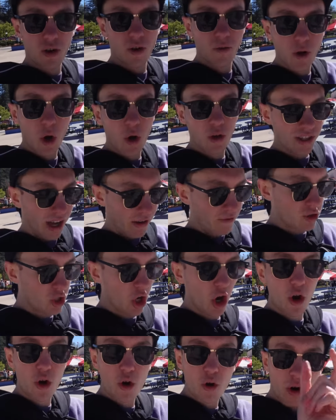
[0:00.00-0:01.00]
you of course have
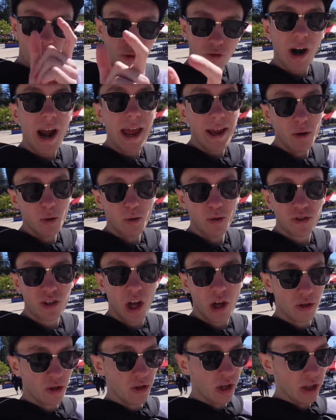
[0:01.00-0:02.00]
two rails,
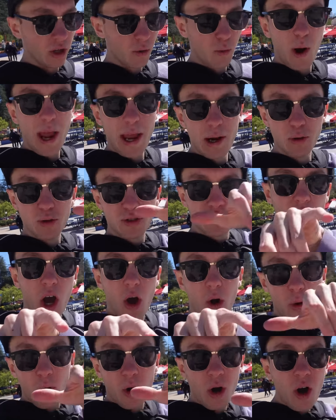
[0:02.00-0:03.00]
don't you? And the wheels
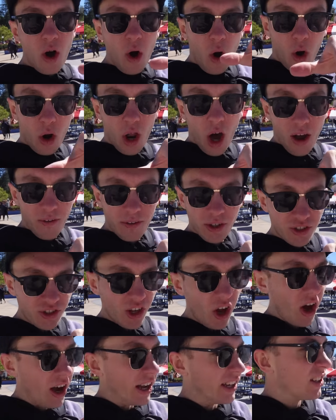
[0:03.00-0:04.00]
go on either
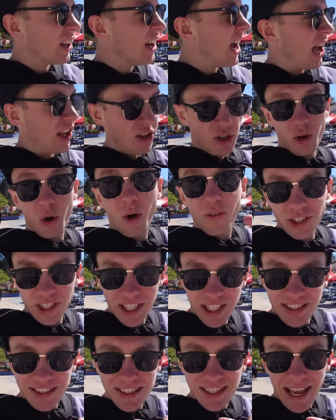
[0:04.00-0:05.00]
side. And you
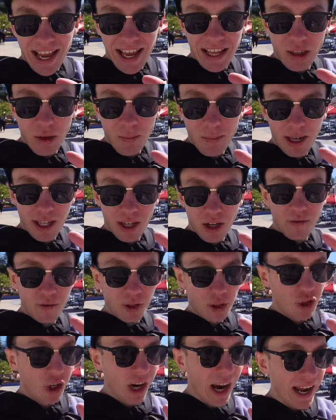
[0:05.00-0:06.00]
obviously sit in the middle of
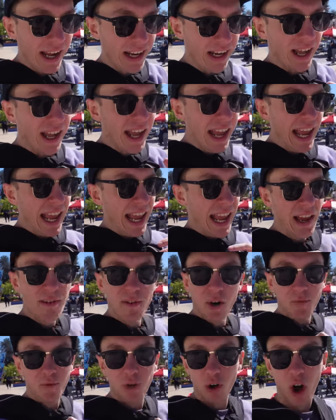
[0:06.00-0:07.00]
the train.
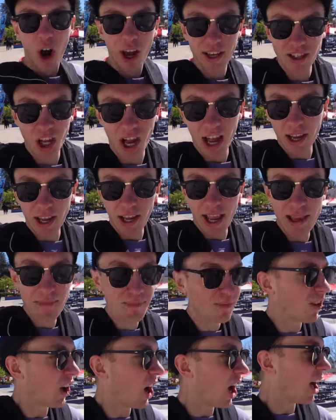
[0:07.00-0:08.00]
Even for eyes like
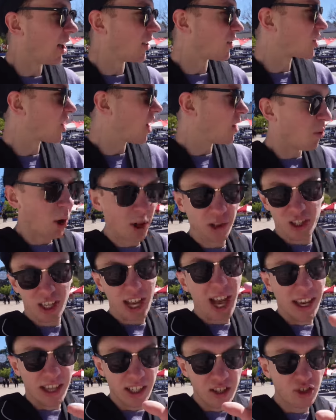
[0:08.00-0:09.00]
inverts, once
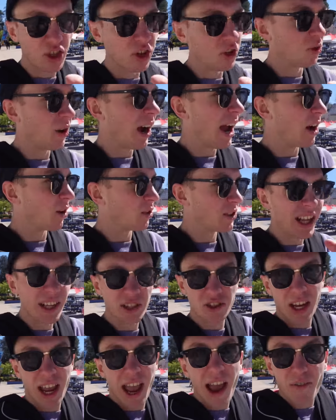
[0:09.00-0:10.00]
again, it's two rails.
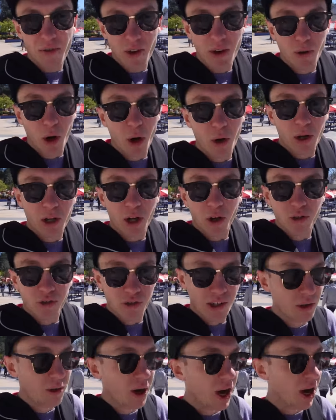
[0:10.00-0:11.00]
Literally every roller coaster in the